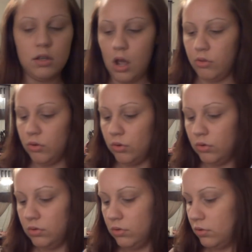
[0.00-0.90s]
a
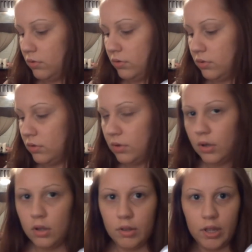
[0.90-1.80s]
little
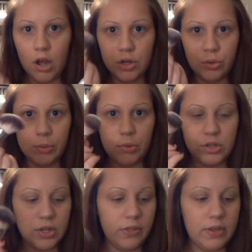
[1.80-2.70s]
like contouring
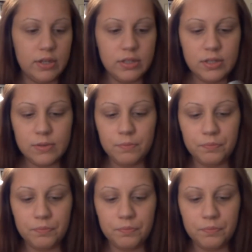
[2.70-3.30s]
brush like this.